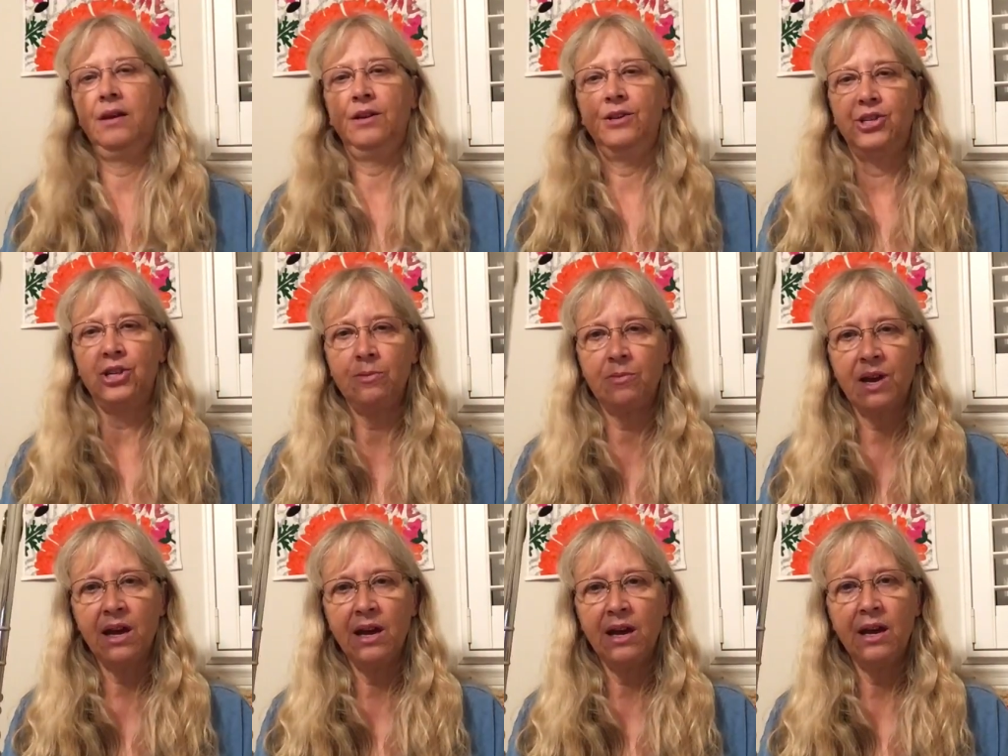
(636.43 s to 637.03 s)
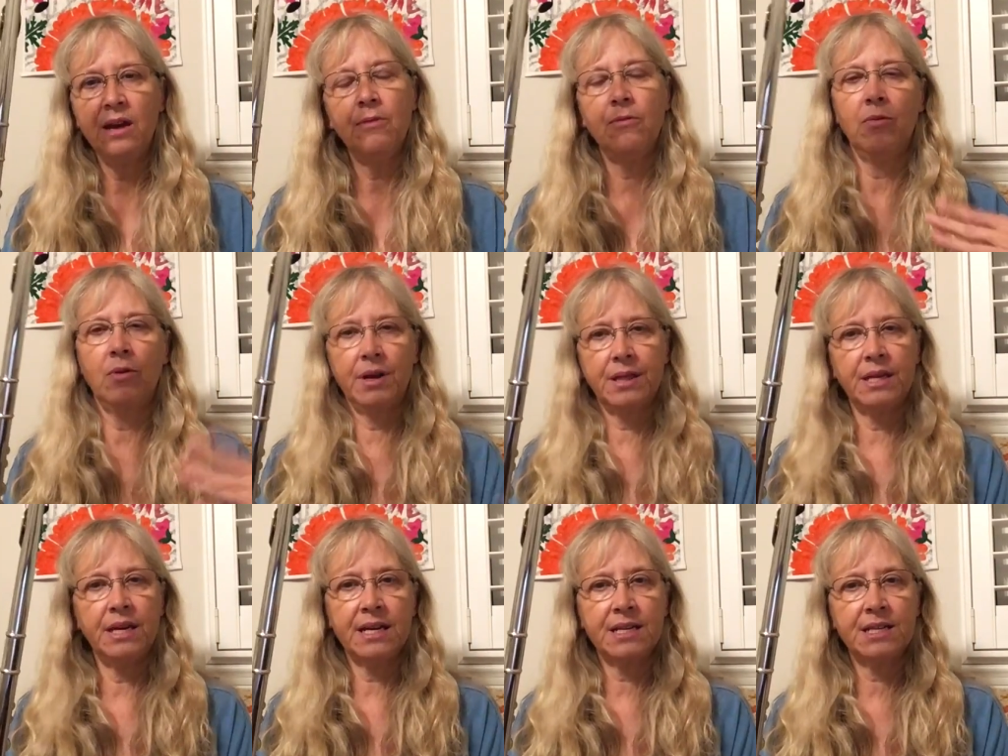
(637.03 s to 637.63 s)
Jump cut. We're
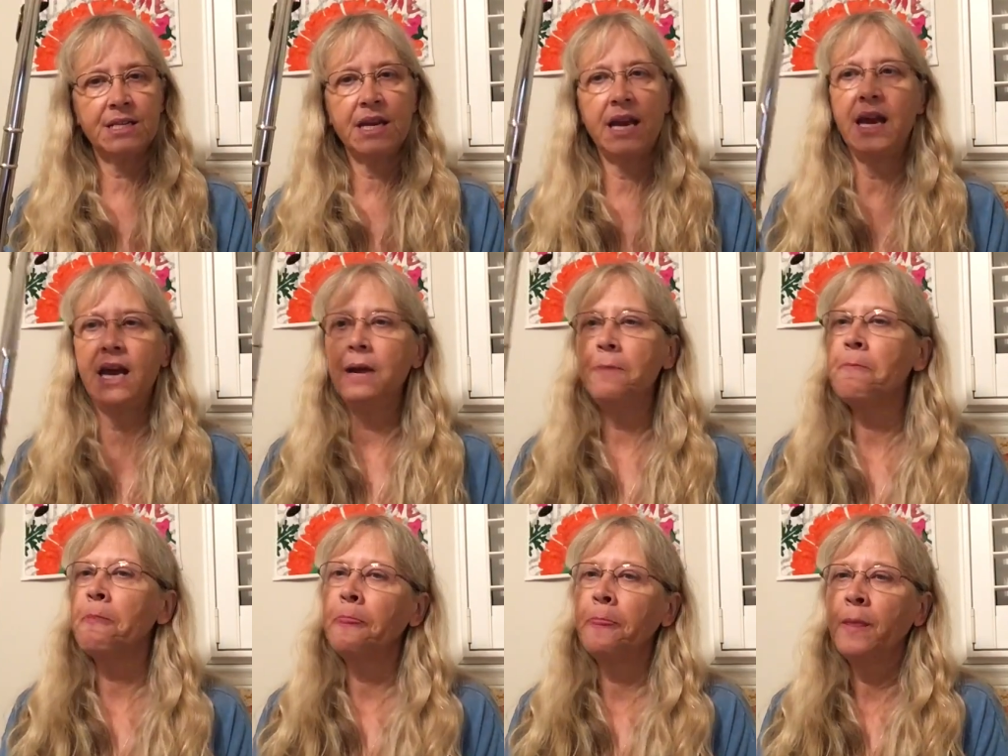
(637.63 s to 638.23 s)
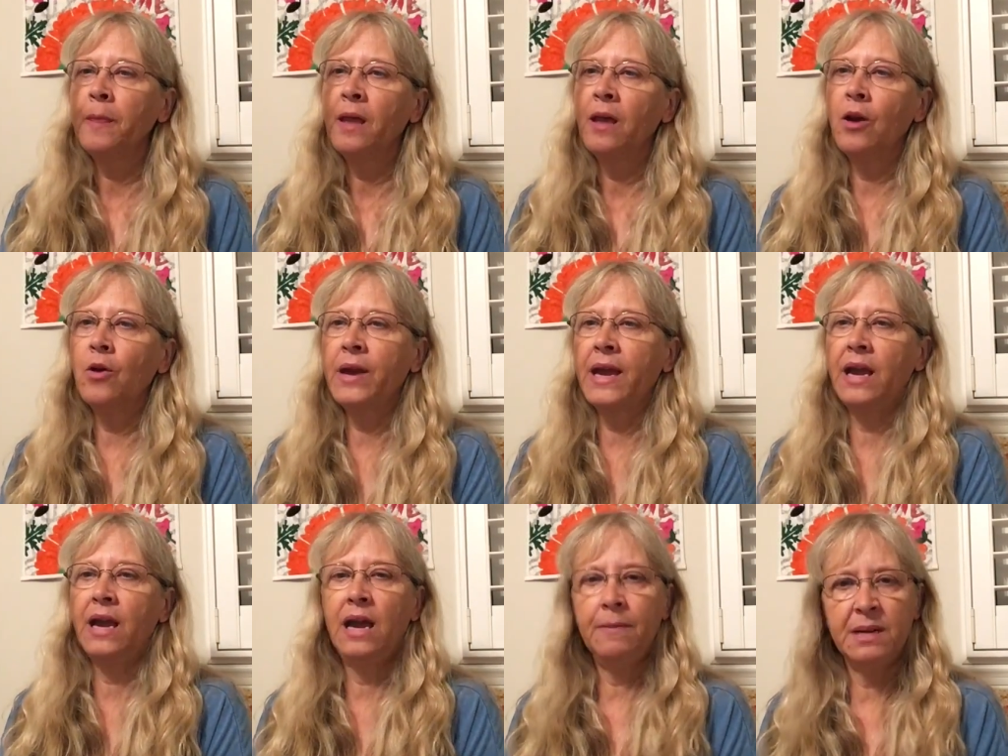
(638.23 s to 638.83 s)
at the next day.
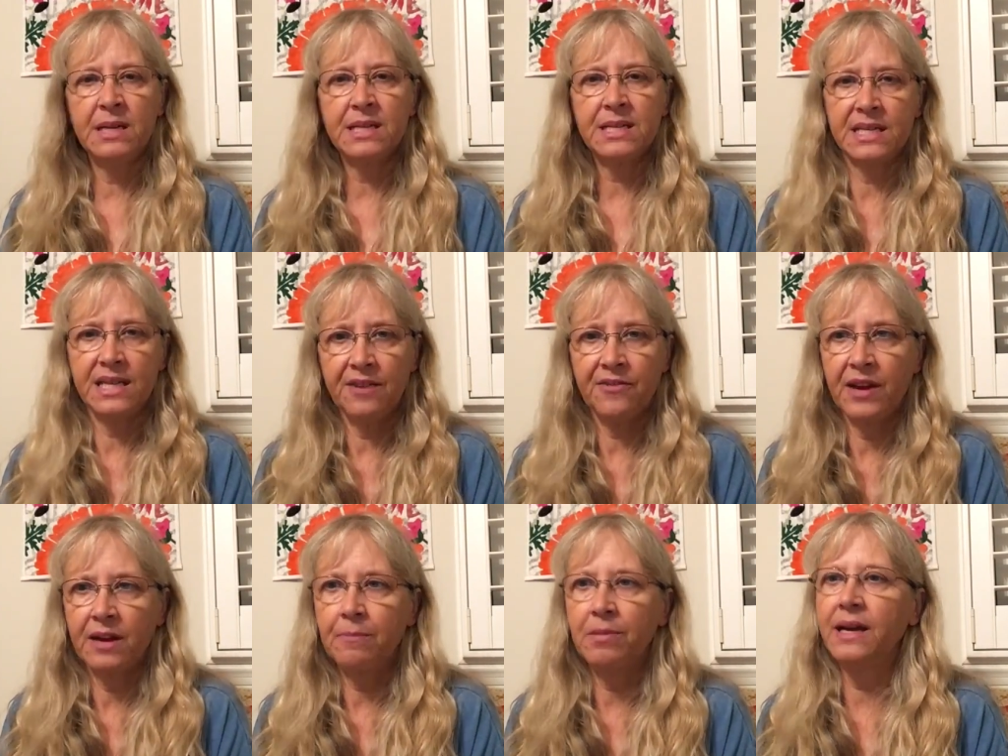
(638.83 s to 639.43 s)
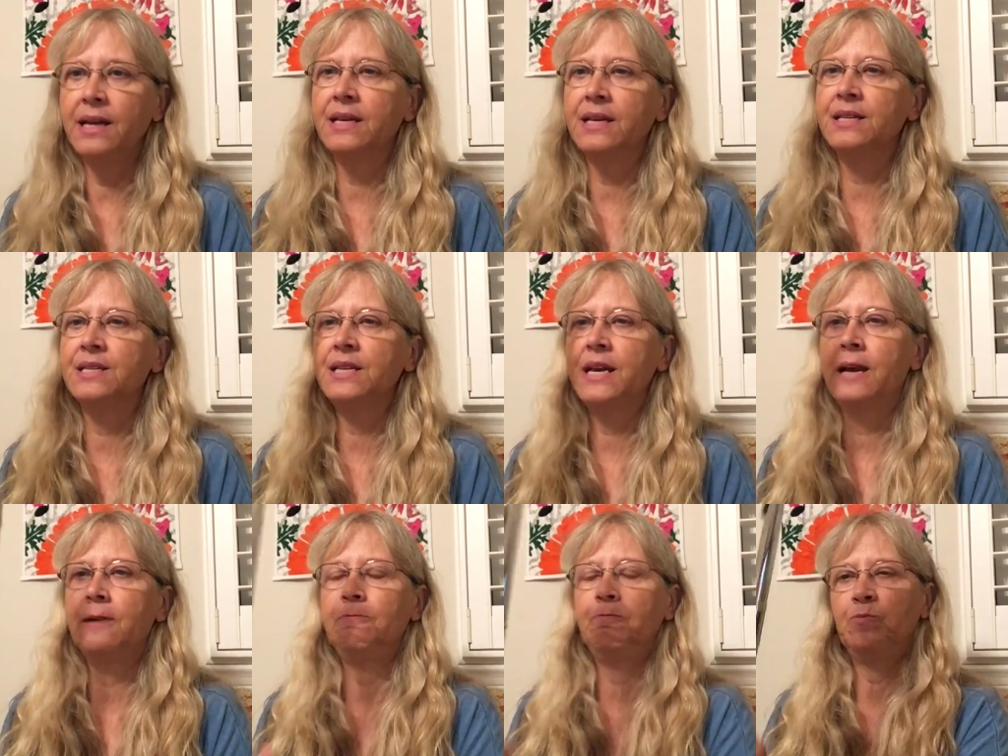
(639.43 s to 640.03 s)
Okay, I'm going to see if I can play this
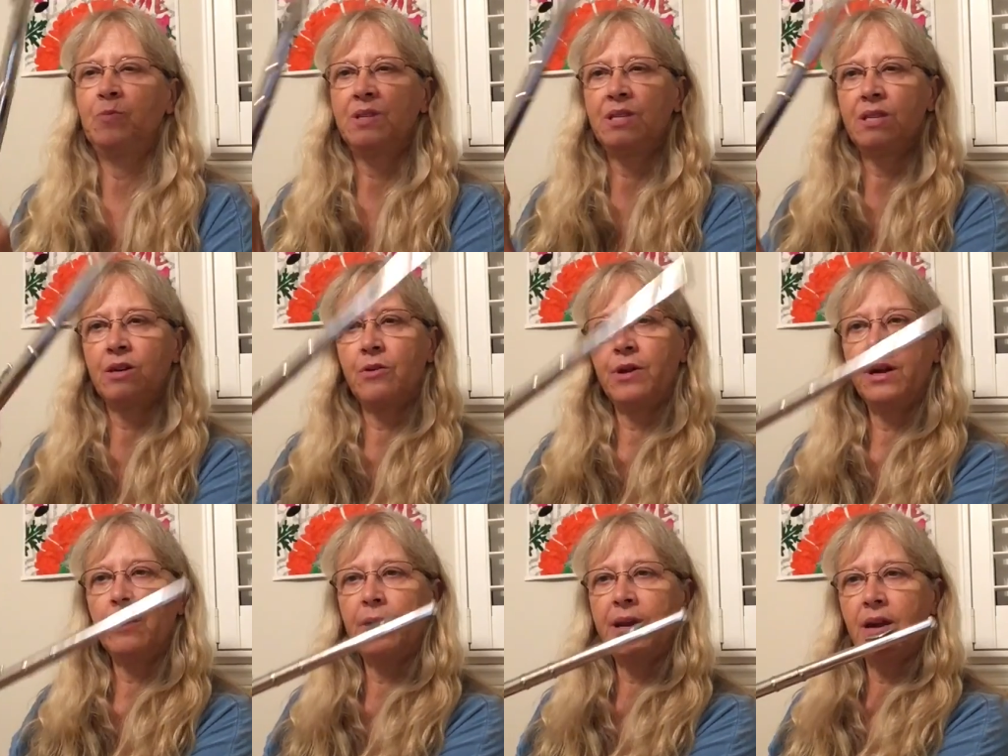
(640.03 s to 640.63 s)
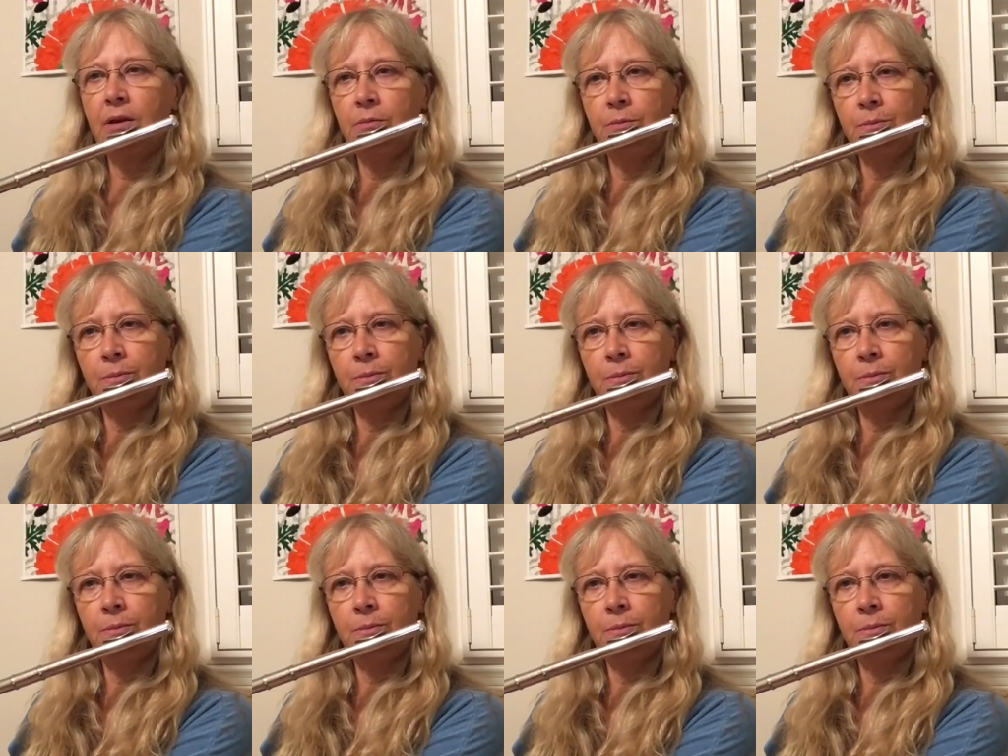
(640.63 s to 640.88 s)
yet. So here we go.